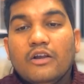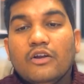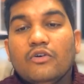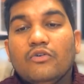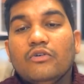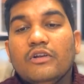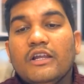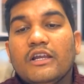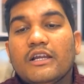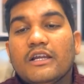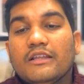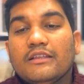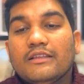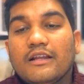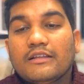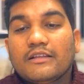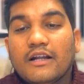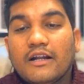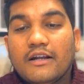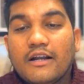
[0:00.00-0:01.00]
Gulik in
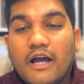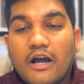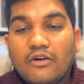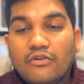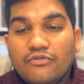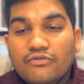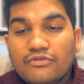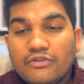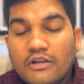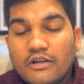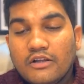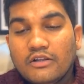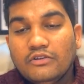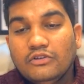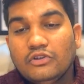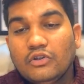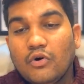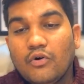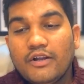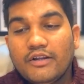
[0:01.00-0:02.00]
the third house,
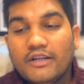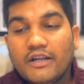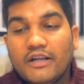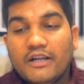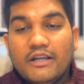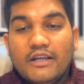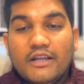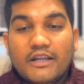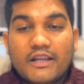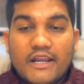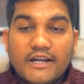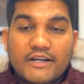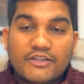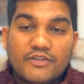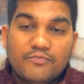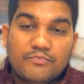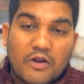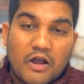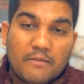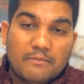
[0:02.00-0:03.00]
though it
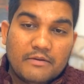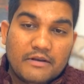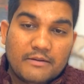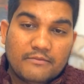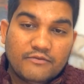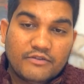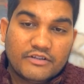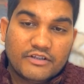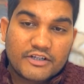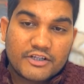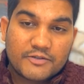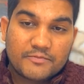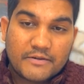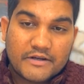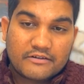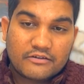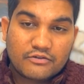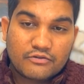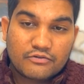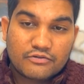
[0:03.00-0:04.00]
indicates problem with
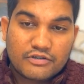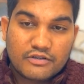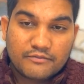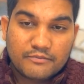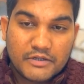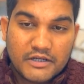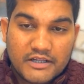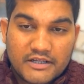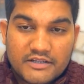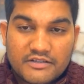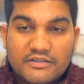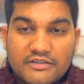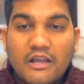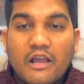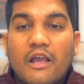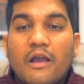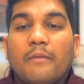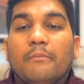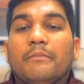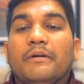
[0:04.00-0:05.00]
respect to siblings,
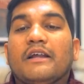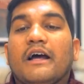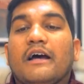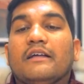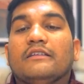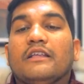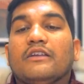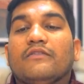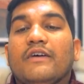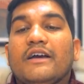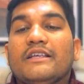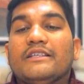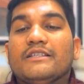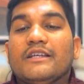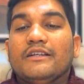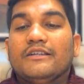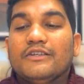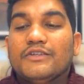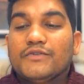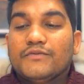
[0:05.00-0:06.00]
but otherwise
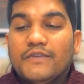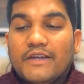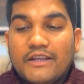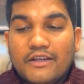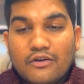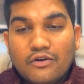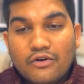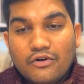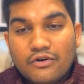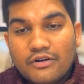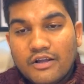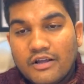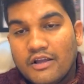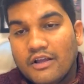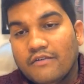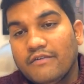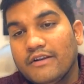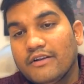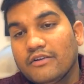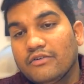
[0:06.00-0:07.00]
it is very good.
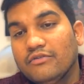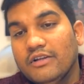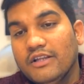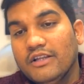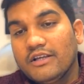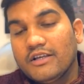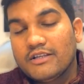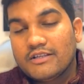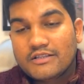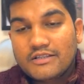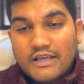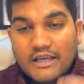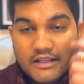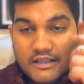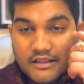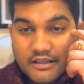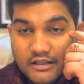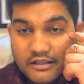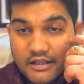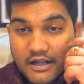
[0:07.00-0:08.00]
When Gulik is there
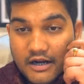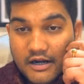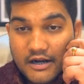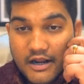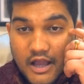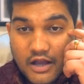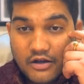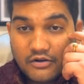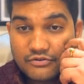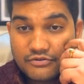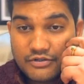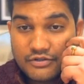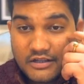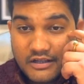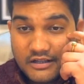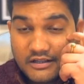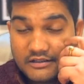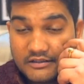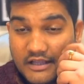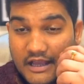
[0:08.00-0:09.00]
in the third house,
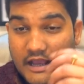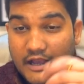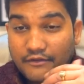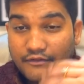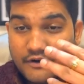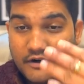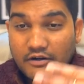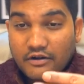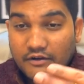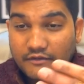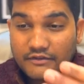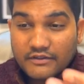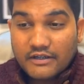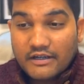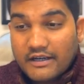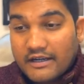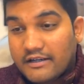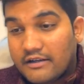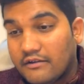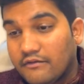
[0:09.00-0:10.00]
the effort of the
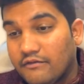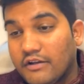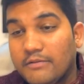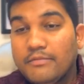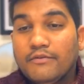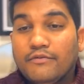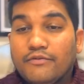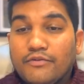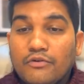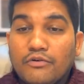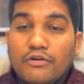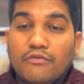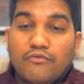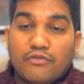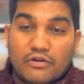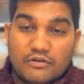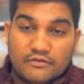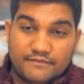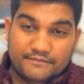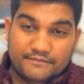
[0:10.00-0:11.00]
native will be fruitful.